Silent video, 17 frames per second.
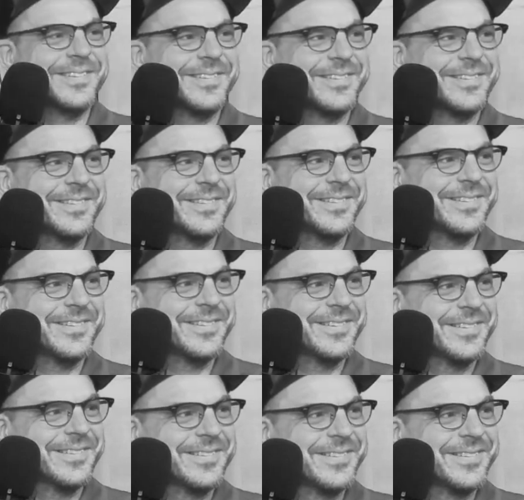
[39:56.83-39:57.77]

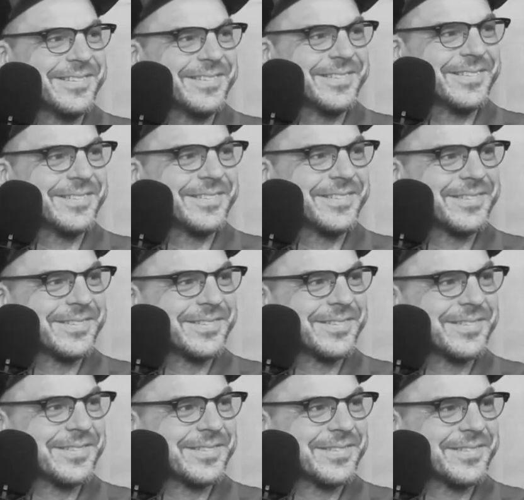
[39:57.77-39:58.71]

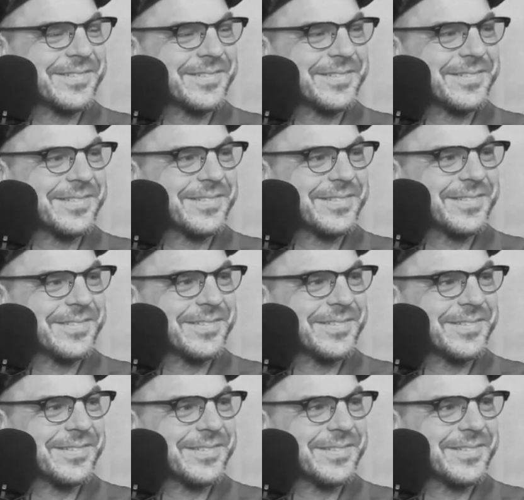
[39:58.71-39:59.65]

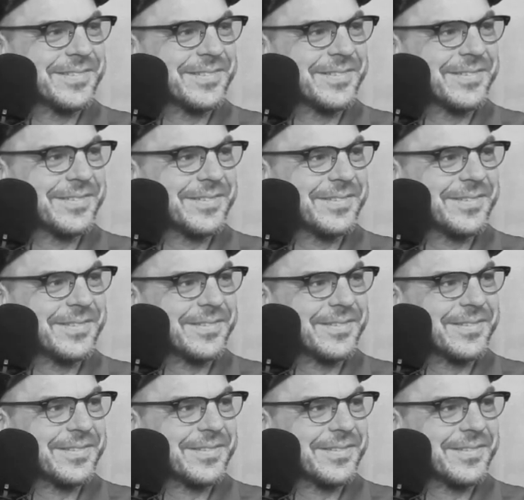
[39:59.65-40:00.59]

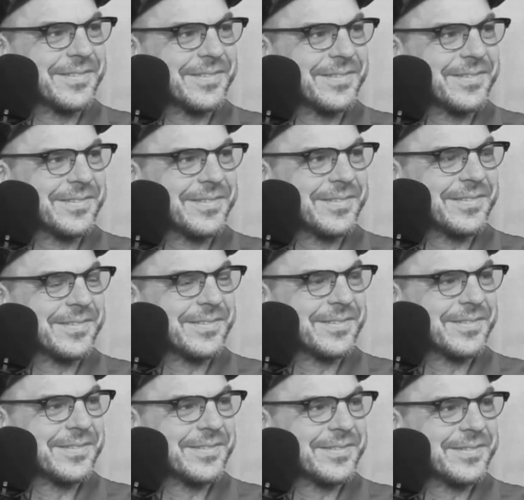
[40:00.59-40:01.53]

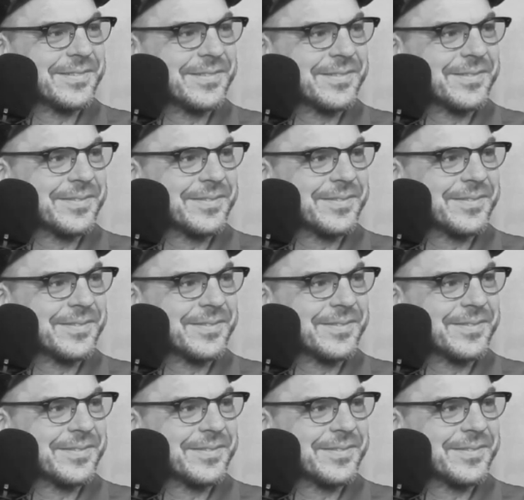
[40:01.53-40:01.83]
The person shown says nothing.